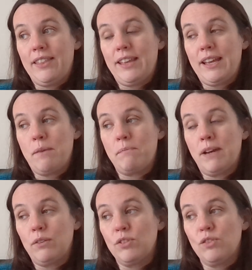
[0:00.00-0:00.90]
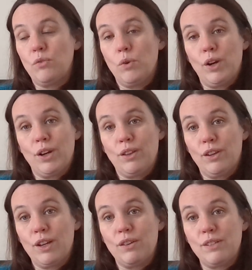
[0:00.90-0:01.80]
the amount of work
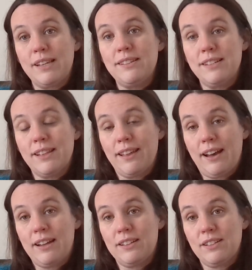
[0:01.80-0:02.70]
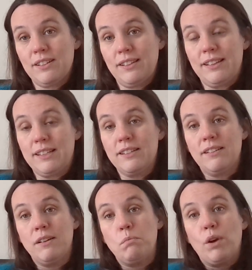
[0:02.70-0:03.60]
that goes into that in the
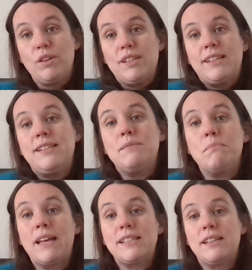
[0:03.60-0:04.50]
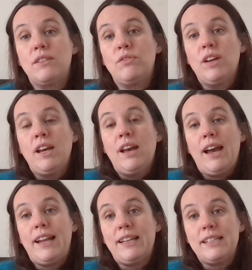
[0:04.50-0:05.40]
design process is massive,
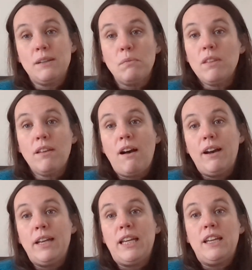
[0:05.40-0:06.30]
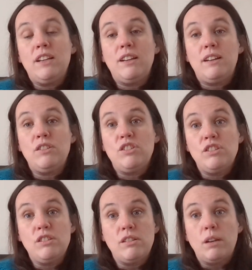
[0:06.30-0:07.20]
and it's something that I
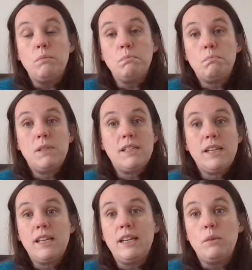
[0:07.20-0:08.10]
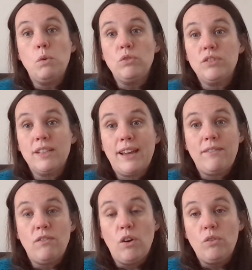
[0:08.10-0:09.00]
don't particularly want to
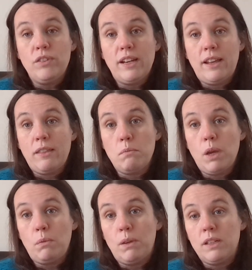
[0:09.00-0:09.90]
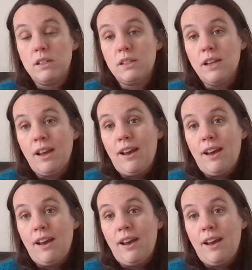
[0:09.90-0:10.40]
get involved in at the moment.